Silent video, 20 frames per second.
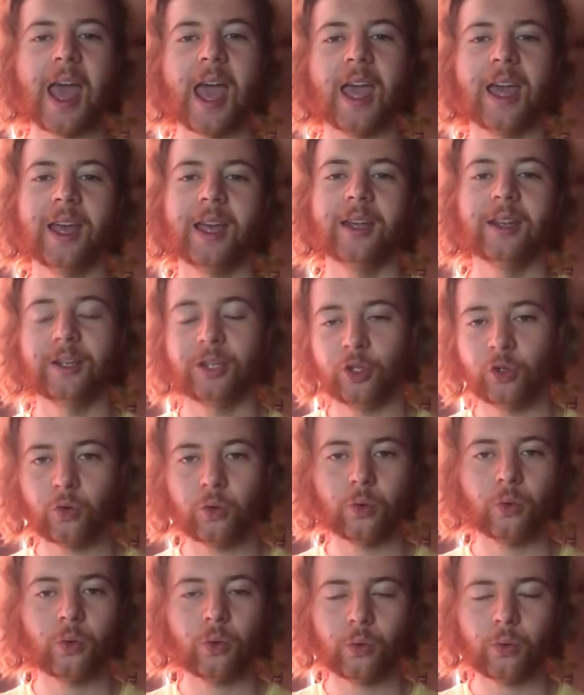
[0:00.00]
and
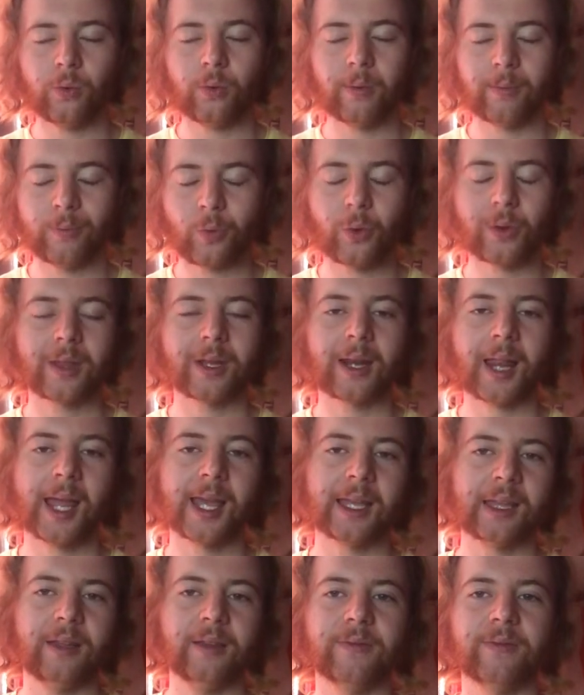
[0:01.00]
you'll more than
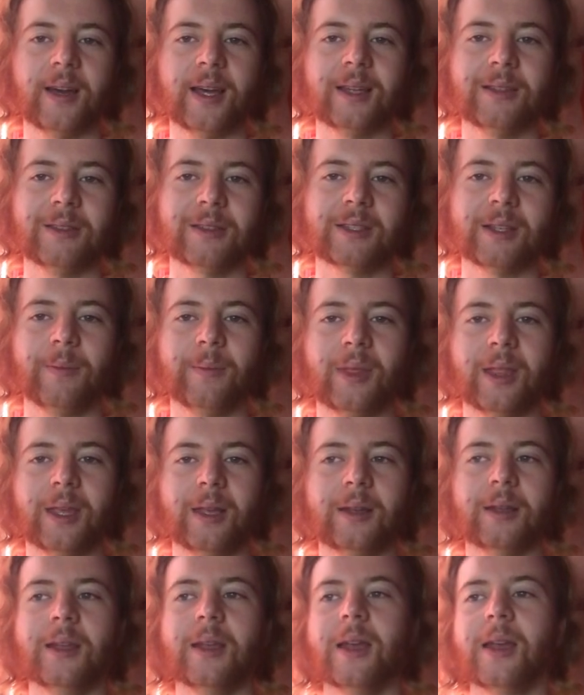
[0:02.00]
likely find
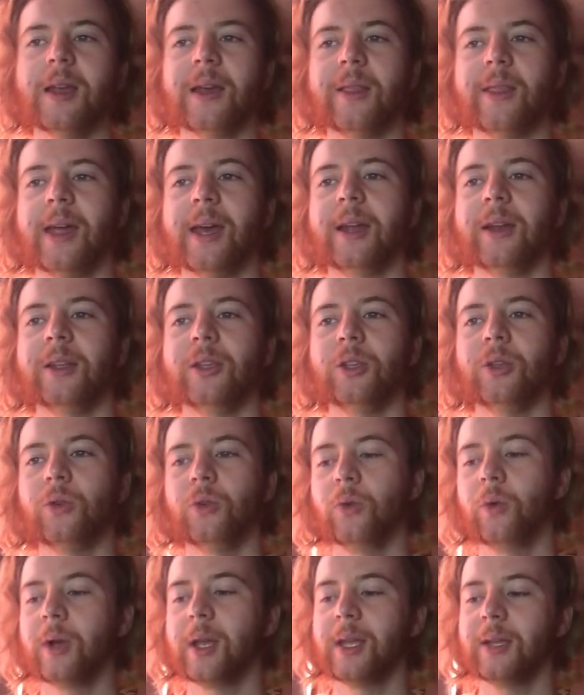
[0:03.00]
something that
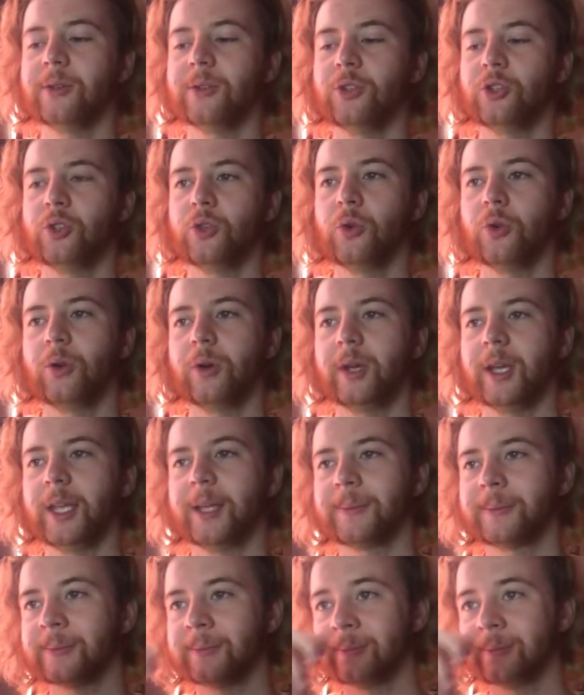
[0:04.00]
you enjoy.